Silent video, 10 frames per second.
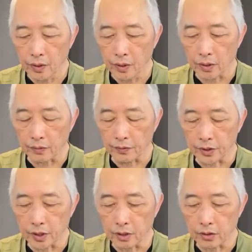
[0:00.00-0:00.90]
If you
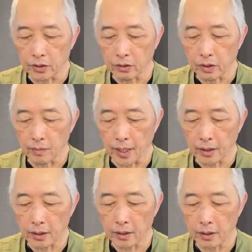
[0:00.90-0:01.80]
sit on the yoga mat,
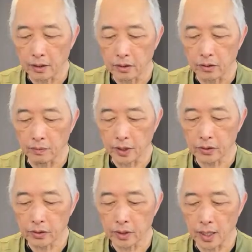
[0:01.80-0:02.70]
you make
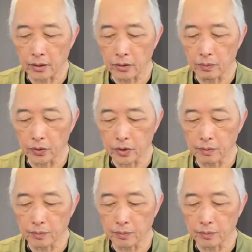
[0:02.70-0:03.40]
sure that you put some